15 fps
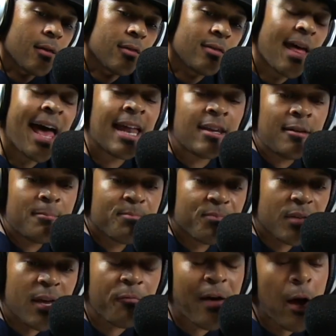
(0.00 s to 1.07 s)
Then,
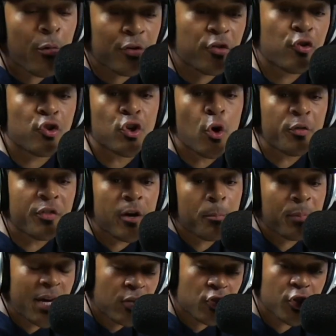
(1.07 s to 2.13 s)
if I were to show their
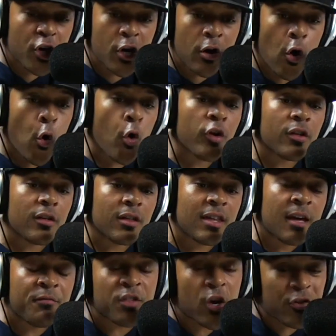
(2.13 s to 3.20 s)
picture or
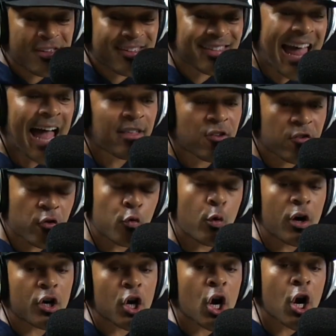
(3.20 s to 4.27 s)
give their stats to
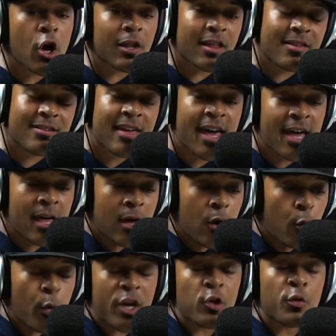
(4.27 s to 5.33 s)
a girl and say,
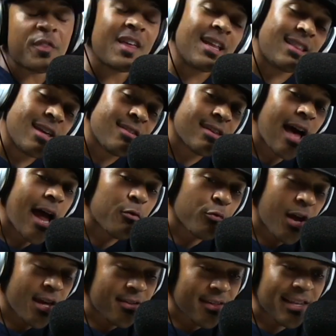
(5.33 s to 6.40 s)
where do you think this guy
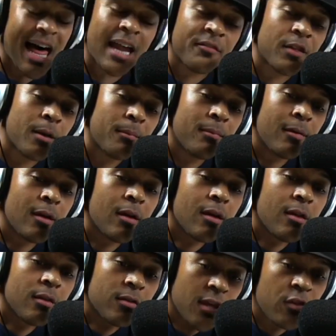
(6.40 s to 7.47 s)
ranks? A lot of them,
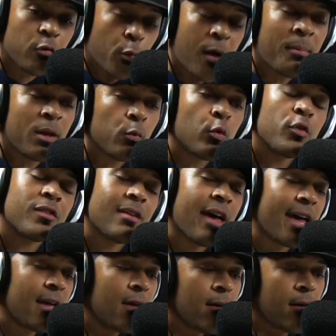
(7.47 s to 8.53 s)
these women will
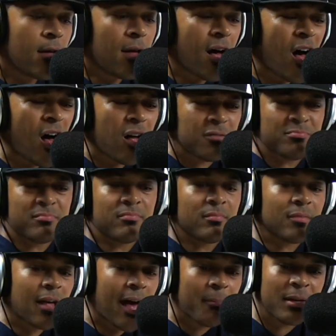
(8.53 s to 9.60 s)
say, oh,
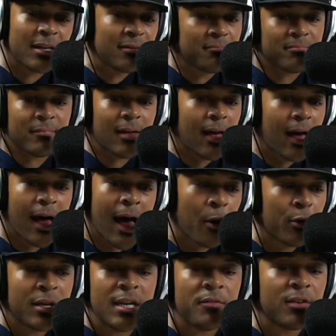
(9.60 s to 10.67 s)
I mean, I
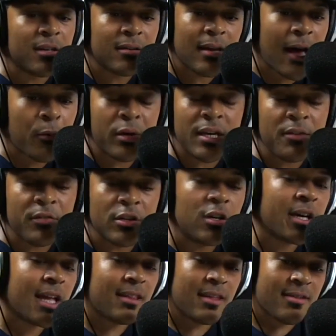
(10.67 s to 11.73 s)
wouldn't even
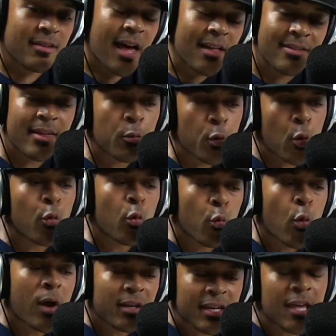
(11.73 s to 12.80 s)
look at this guy. I'd say, well,
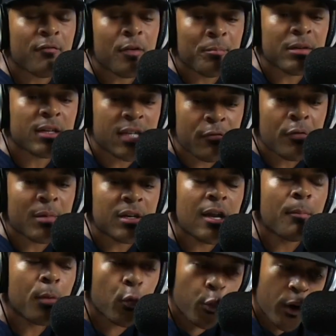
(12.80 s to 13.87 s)
what? Give him a
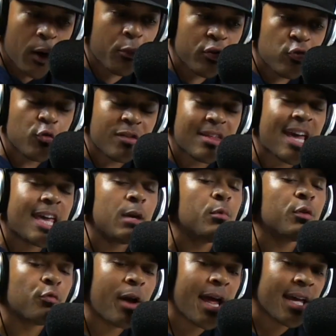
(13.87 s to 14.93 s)
number. Where would you say he
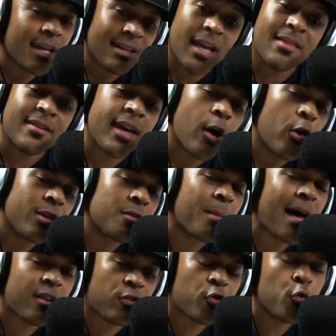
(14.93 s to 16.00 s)
would rank? And they'd say, oh, he's
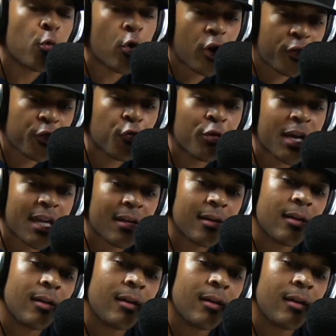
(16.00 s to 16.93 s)
about a 2 or a 3.